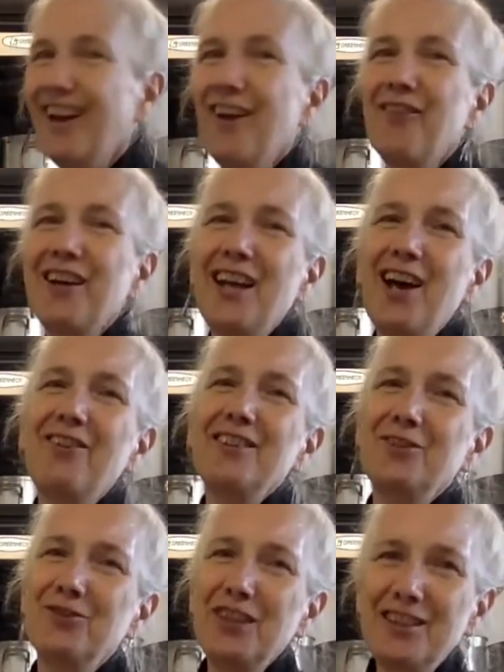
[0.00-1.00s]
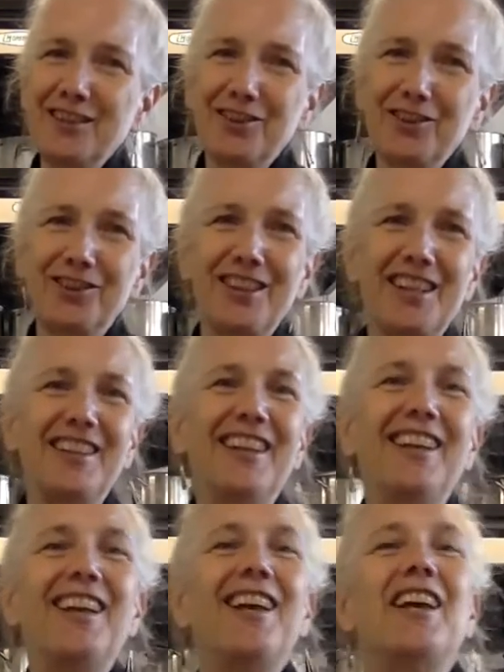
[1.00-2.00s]
when I was researching,
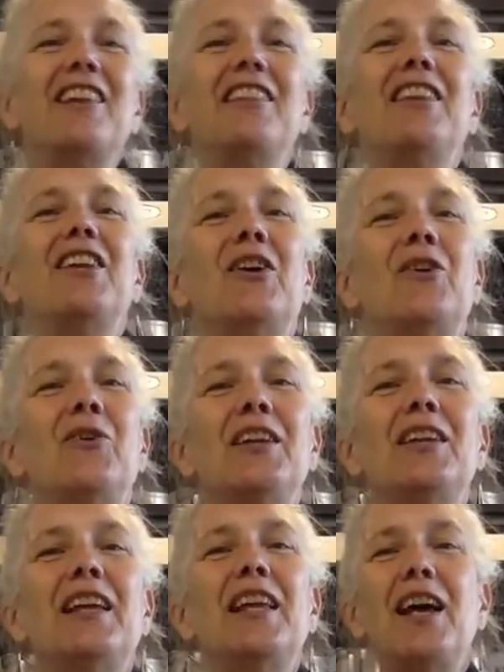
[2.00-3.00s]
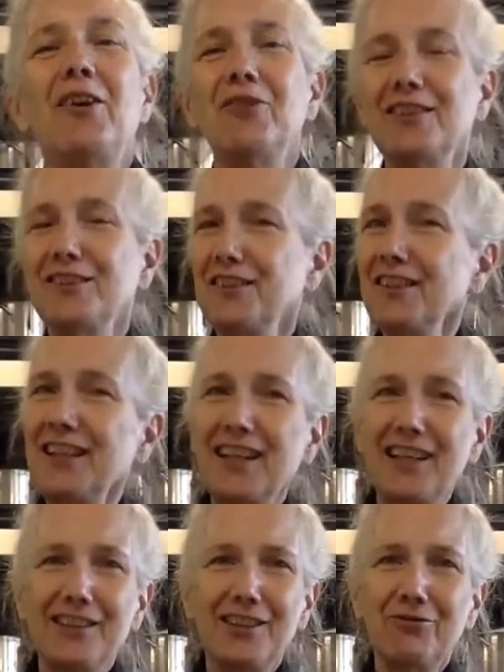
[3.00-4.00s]
and I was looking
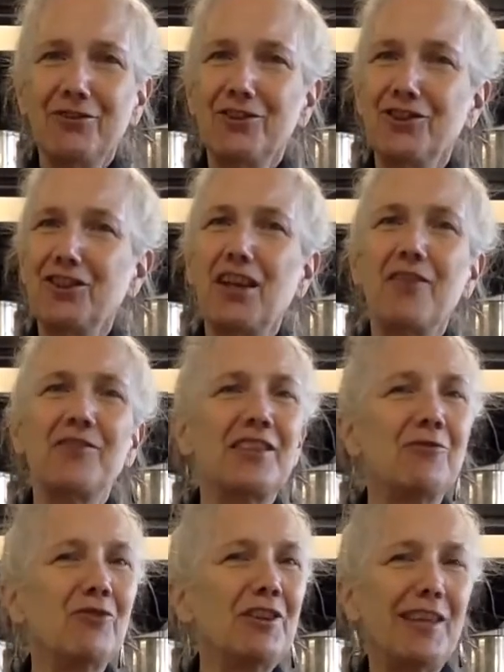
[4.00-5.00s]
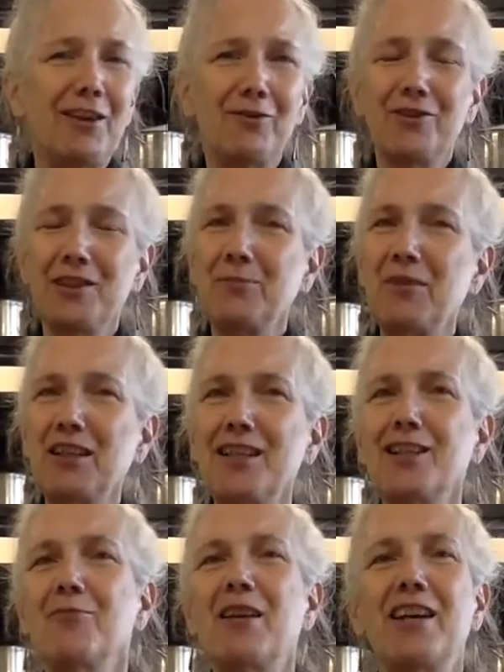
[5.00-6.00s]
at different chefs and what they were speaking
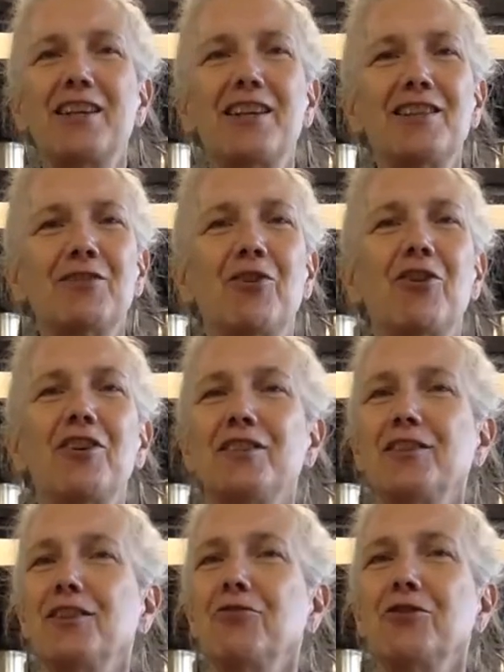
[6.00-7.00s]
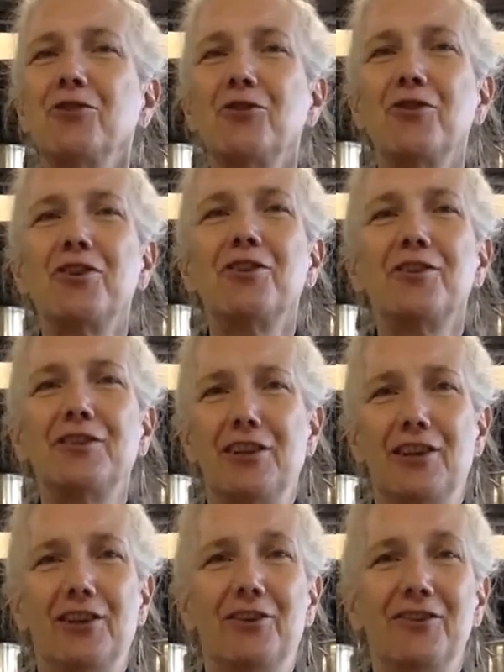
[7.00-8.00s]
about as far as different oils
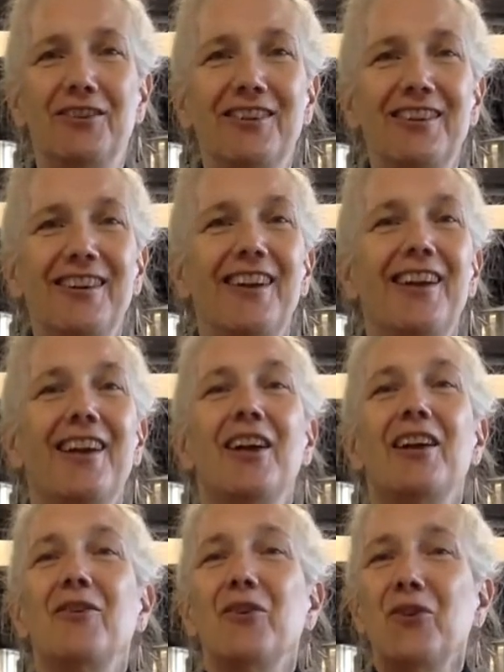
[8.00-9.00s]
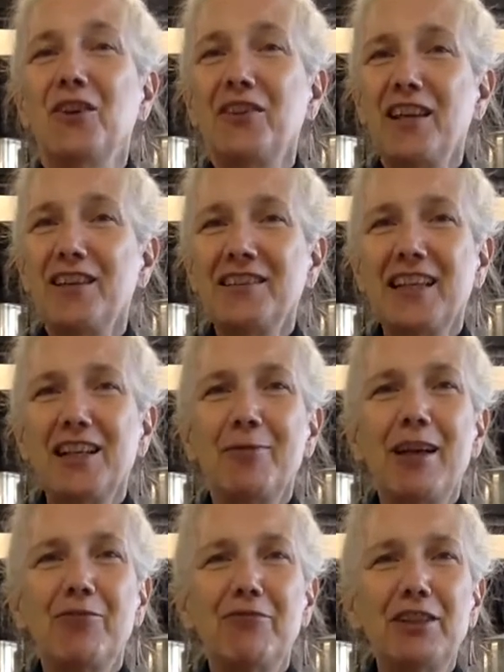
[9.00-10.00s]
go. What they said
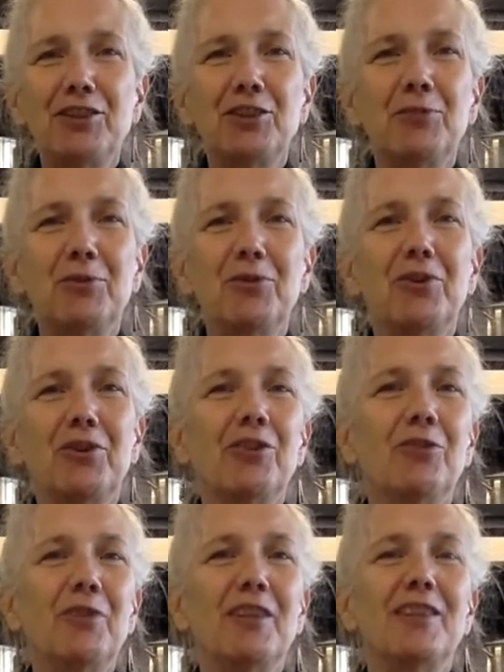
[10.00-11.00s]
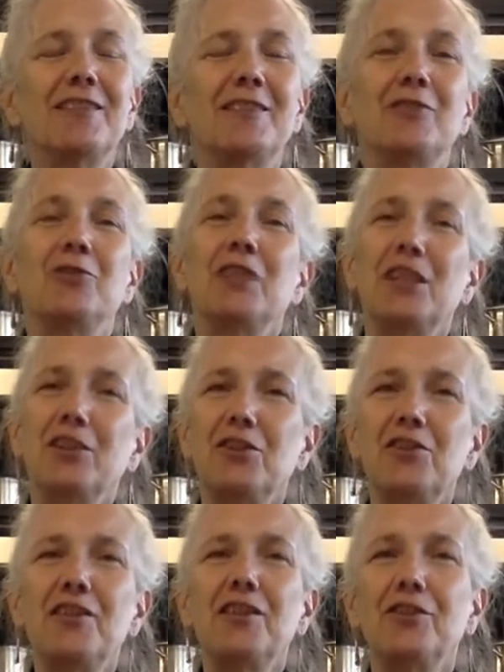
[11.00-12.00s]
about vegetable oil was you can
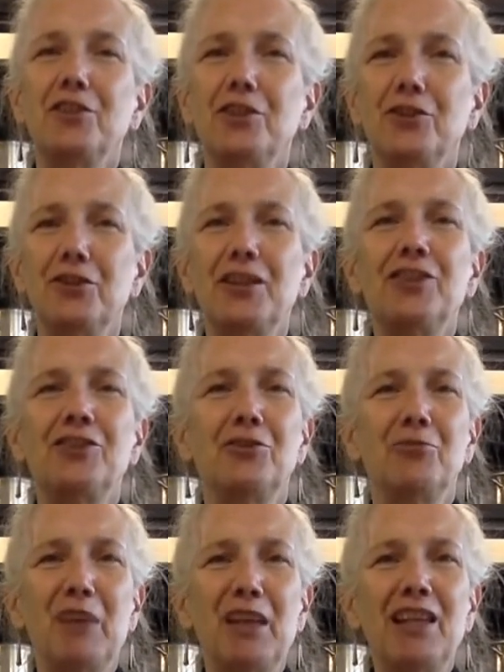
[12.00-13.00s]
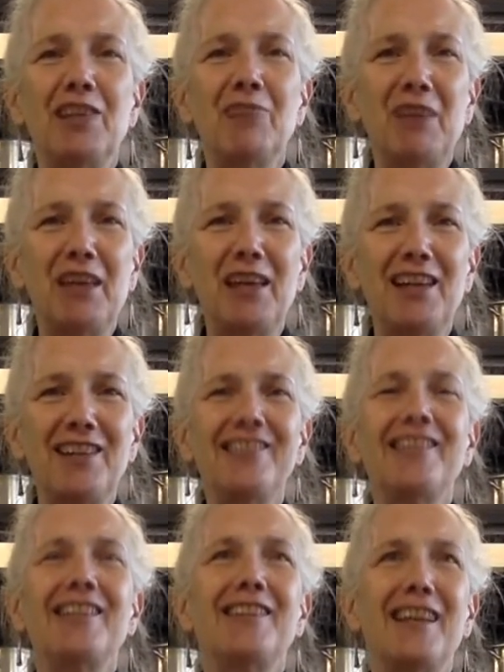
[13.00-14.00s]
use it to grease your baking pans,
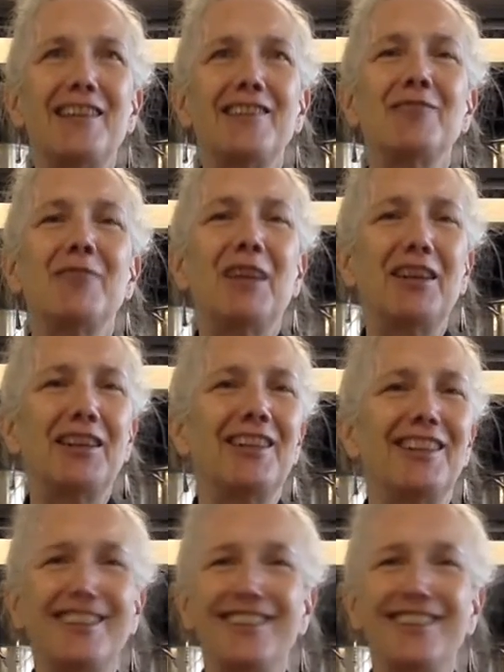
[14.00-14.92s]
and that's about it.